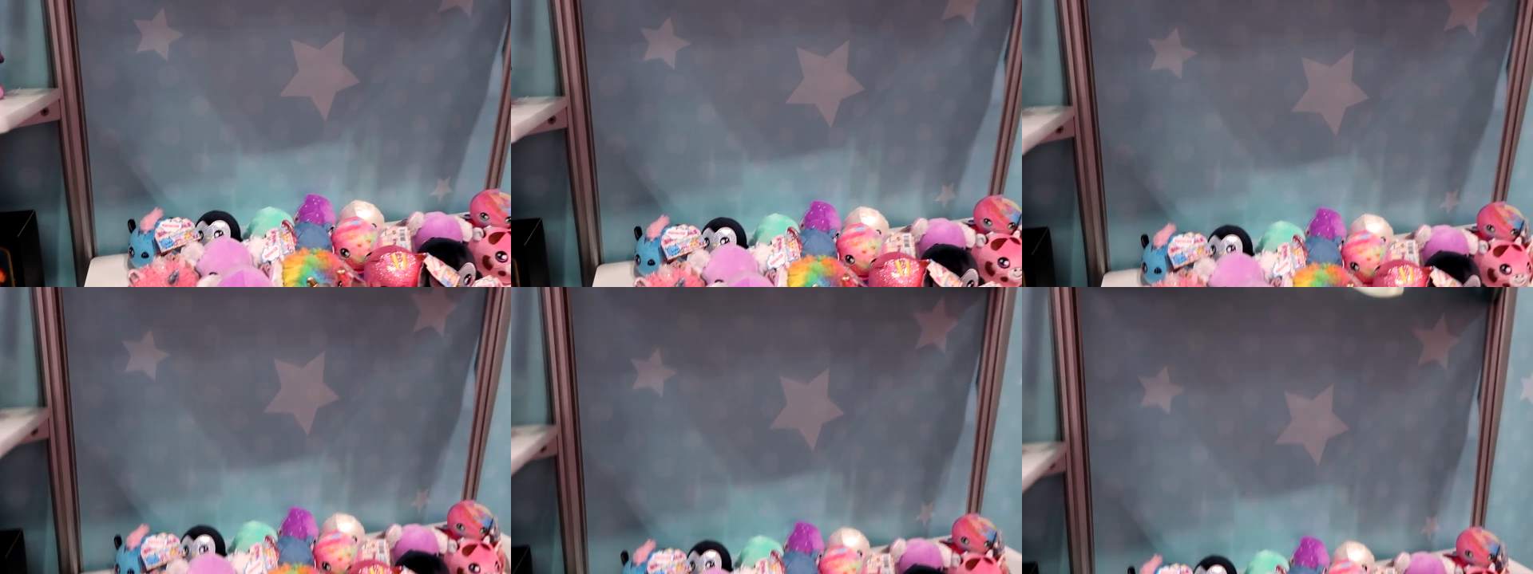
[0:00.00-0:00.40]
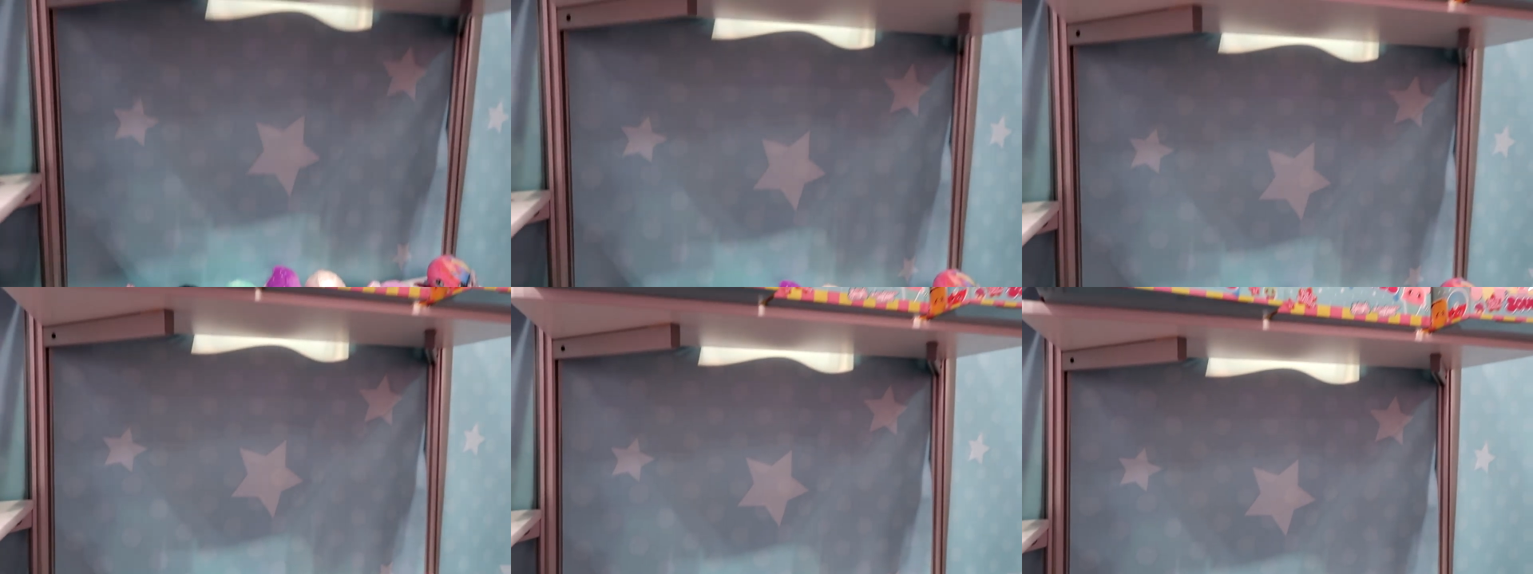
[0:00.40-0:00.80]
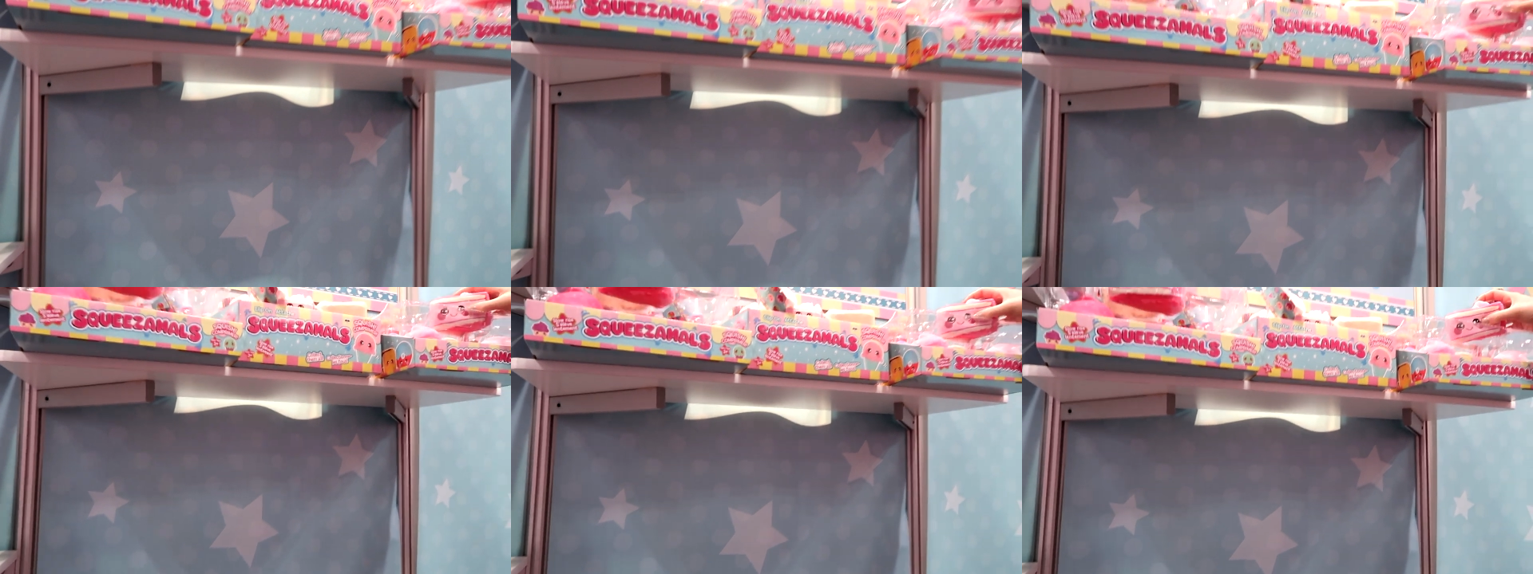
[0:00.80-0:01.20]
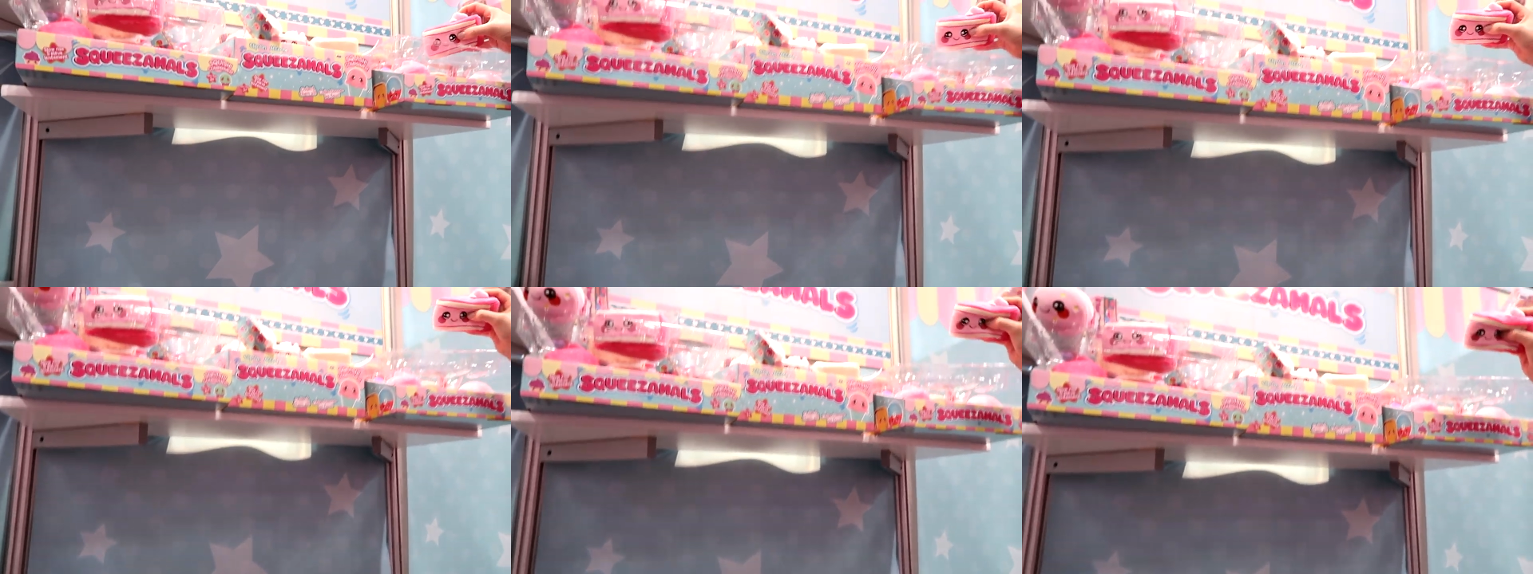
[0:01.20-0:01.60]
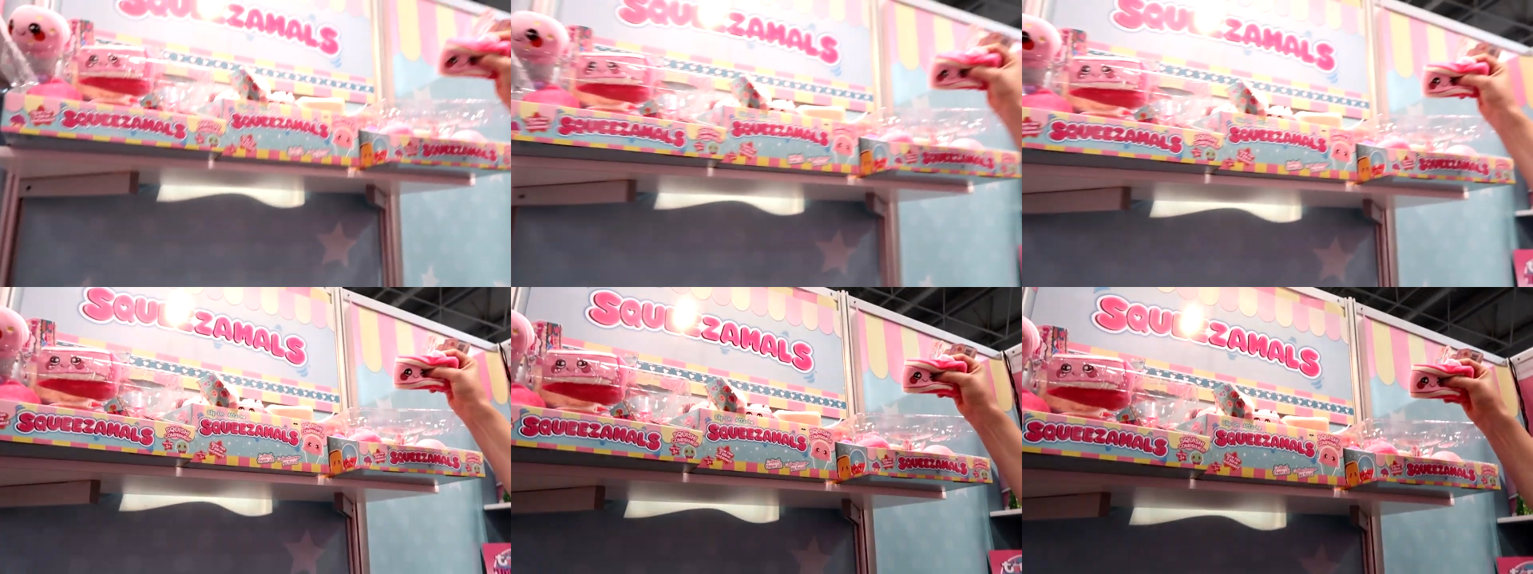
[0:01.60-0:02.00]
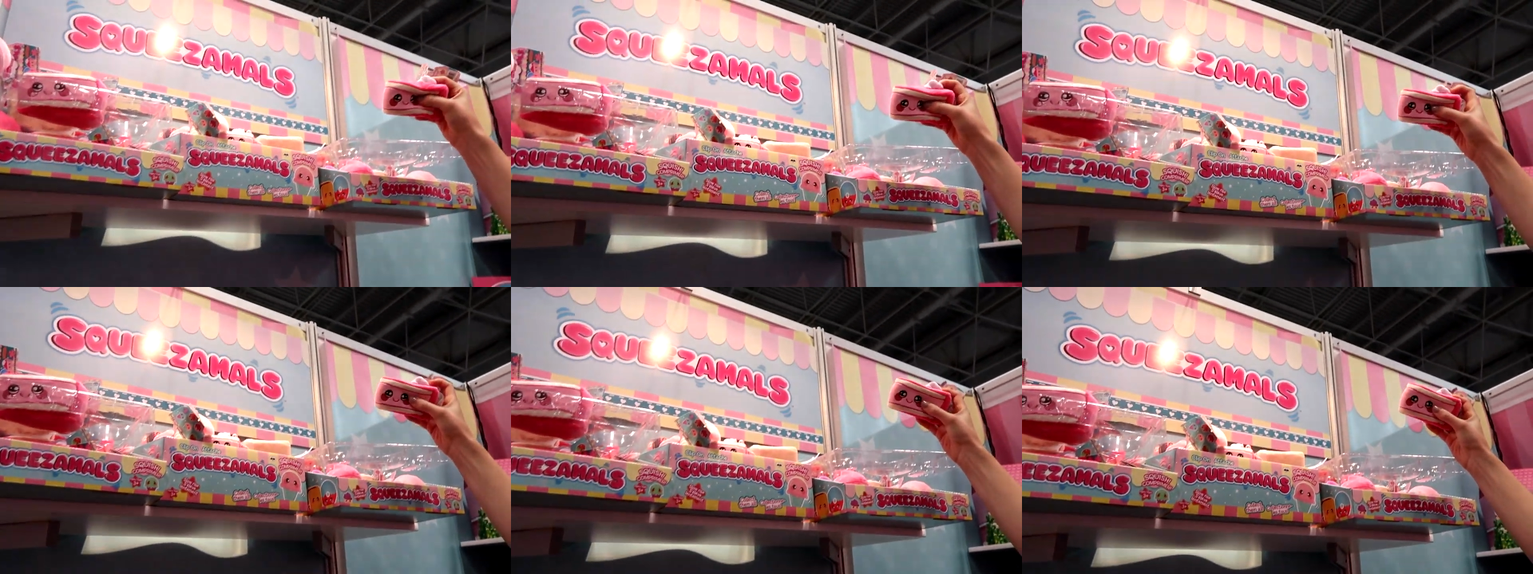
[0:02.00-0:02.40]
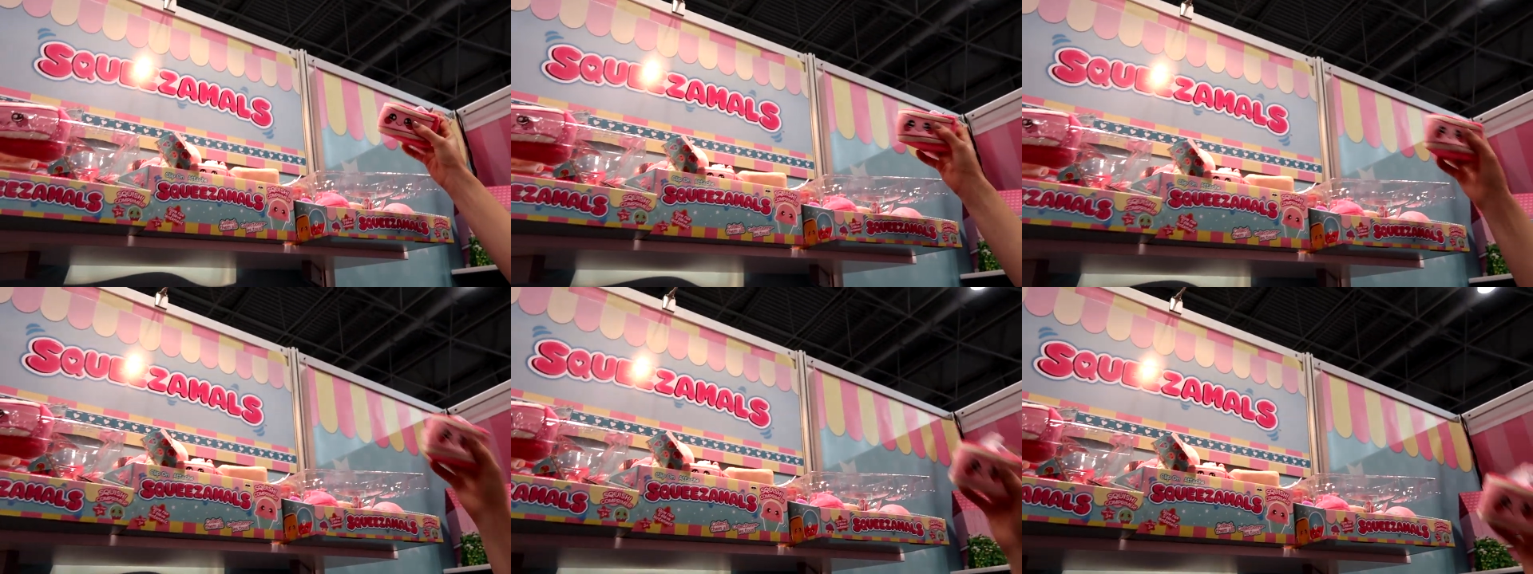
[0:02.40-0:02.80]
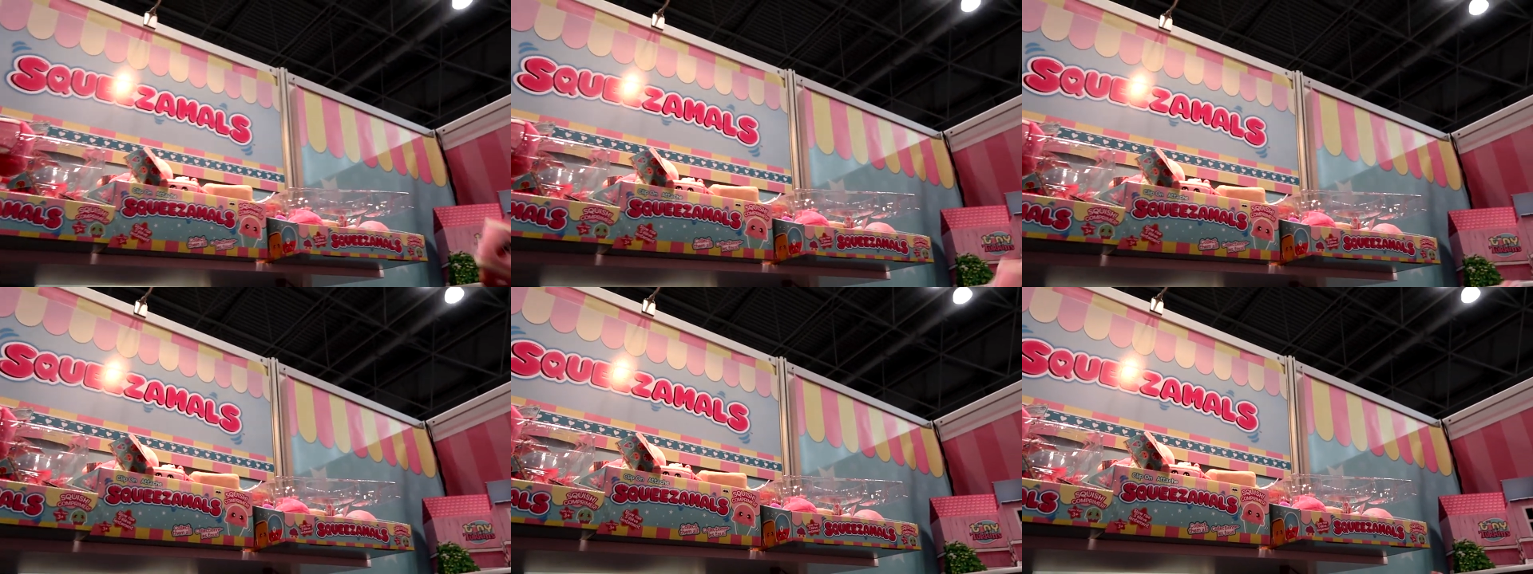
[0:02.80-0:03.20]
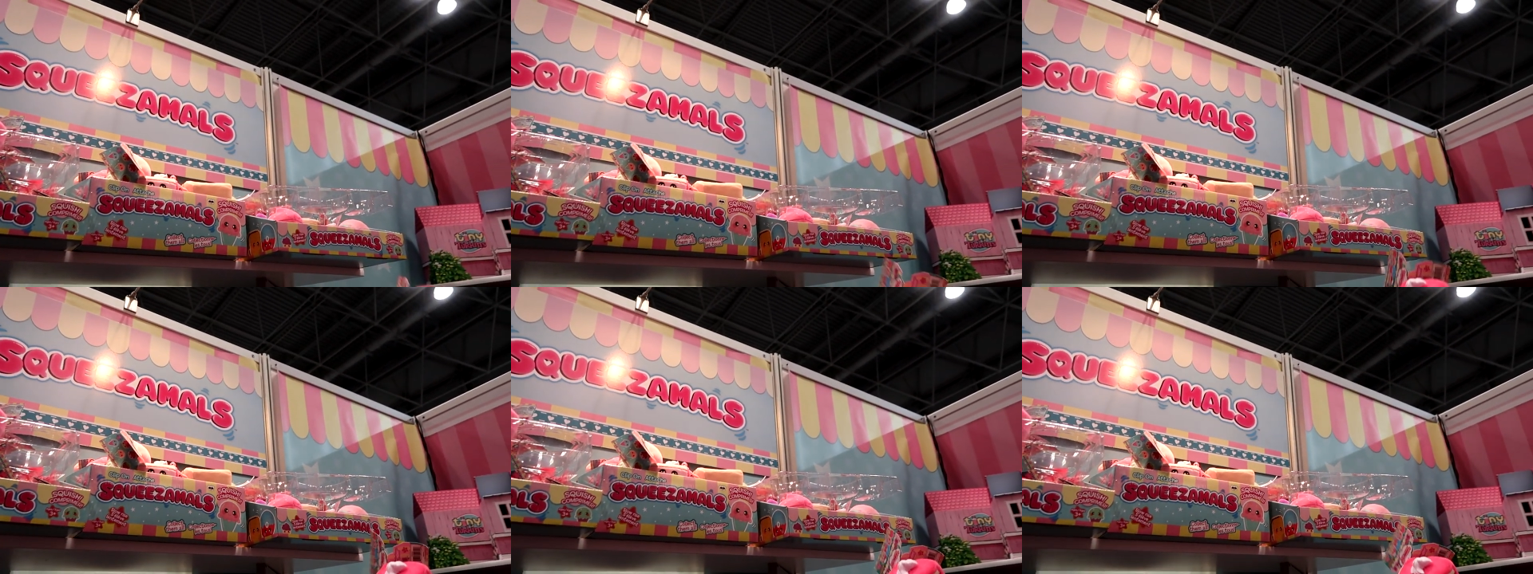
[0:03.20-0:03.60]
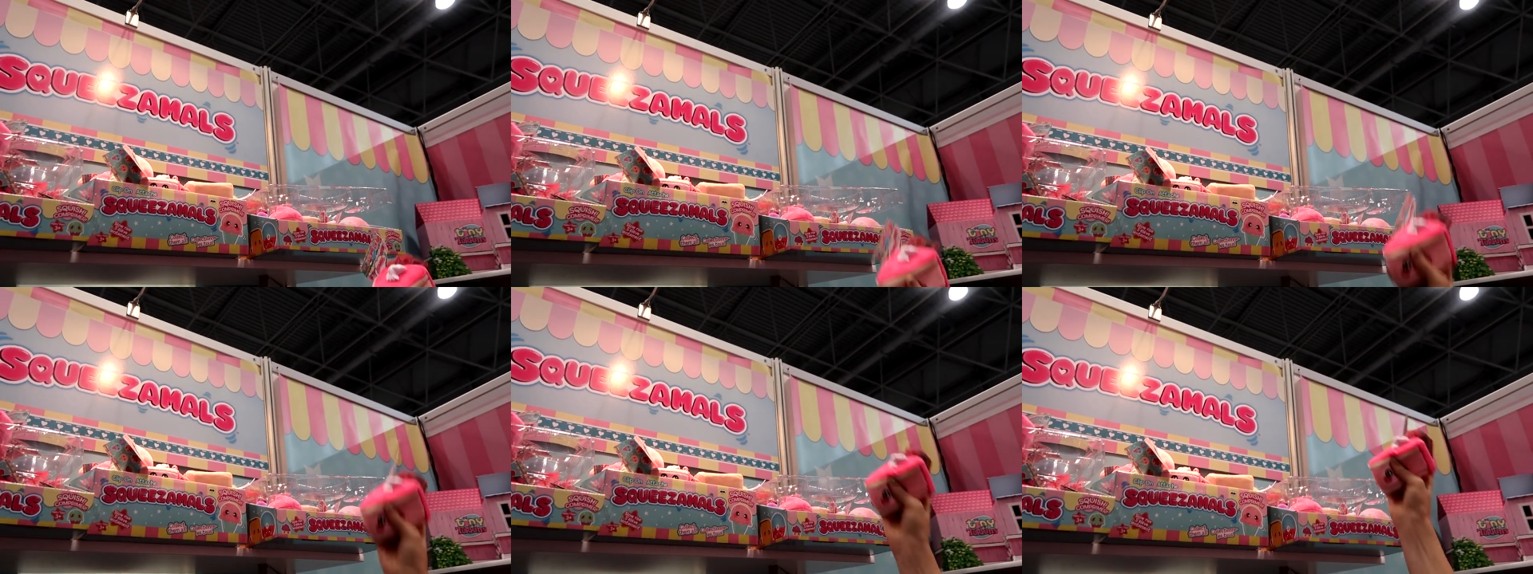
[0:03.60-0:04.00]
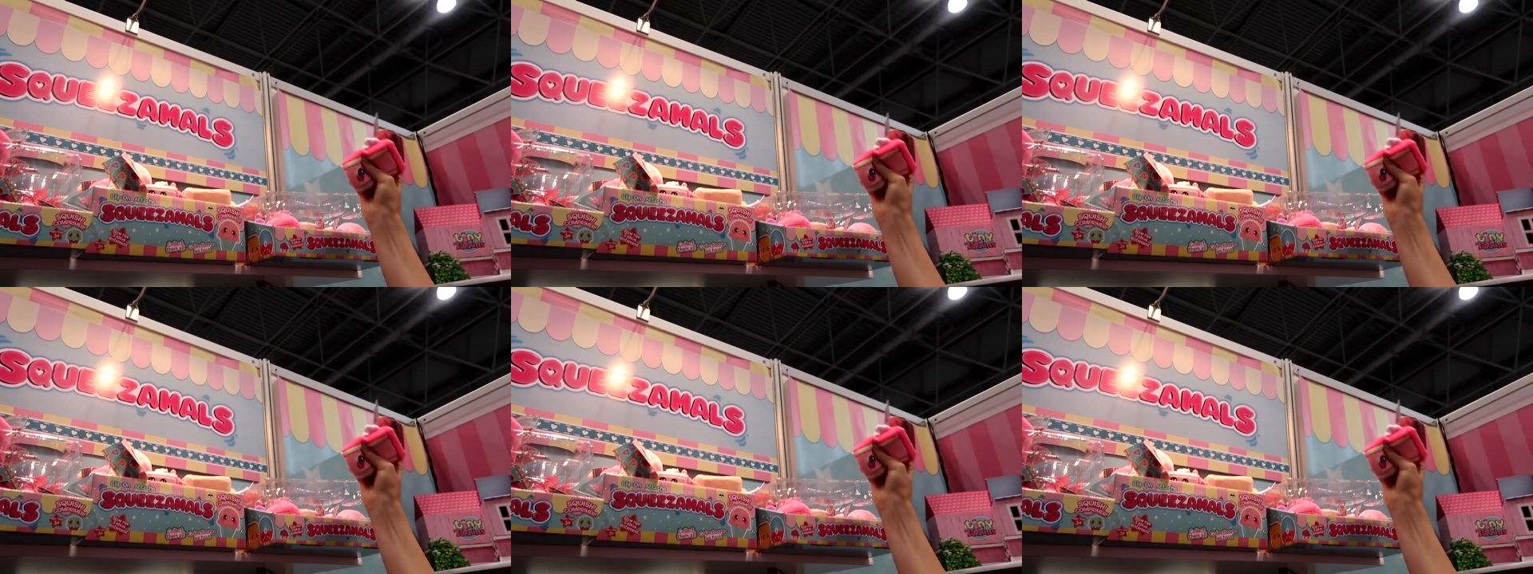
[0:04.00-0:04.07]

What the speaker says: Nobody's mouth can be seen.